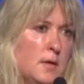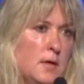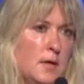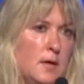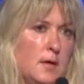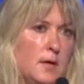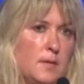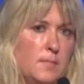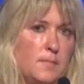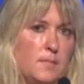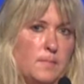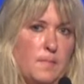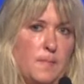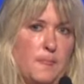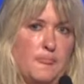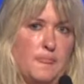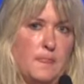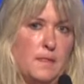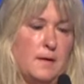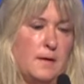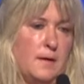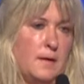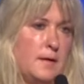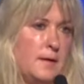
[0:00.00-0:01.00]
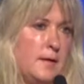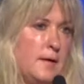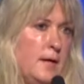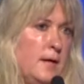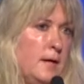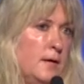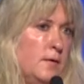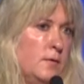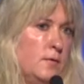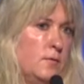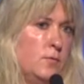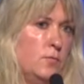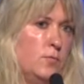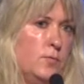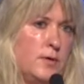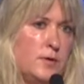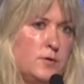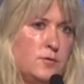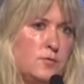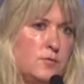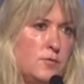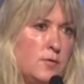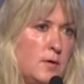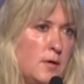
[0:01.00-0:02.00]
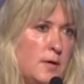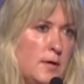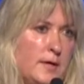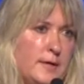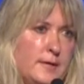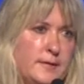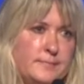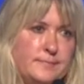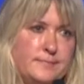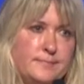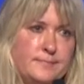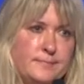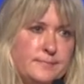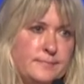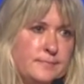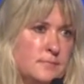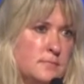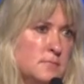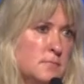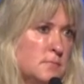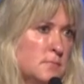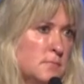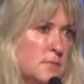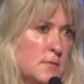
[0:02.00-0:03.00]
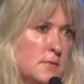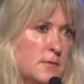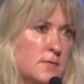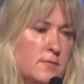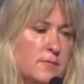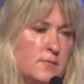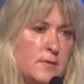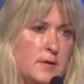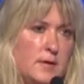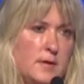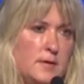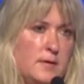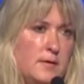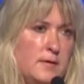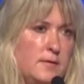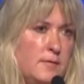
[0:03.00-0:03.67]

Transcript: Um, and again, WannaCry, right?